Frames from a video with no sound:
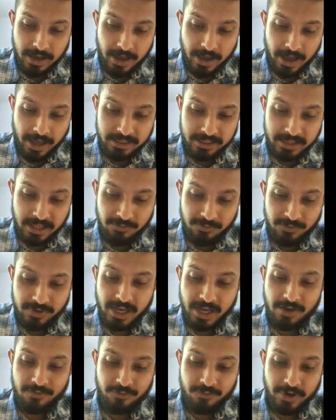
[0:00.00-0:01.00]
And then we
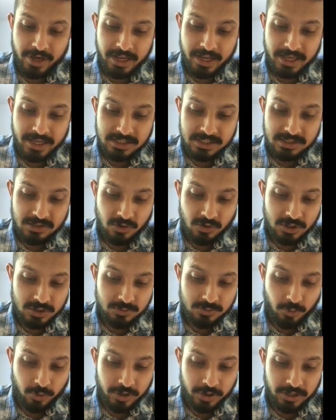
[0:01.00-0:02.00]
have variance
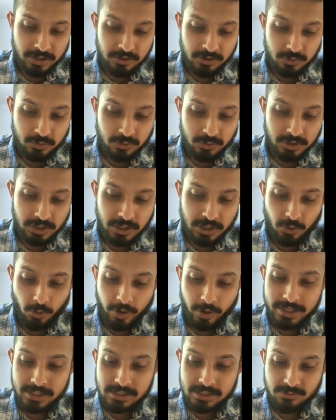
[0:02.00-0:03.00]
corresponding to the
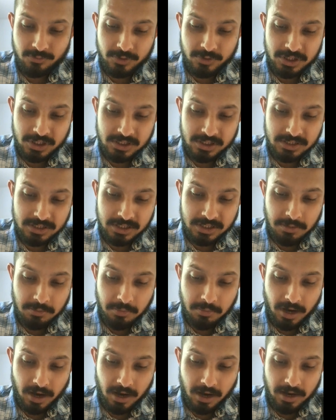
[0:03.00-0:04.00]
noise, which is
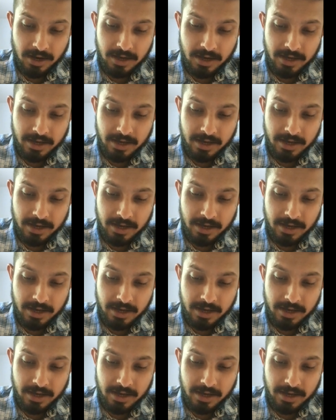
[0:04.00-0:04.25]
sigma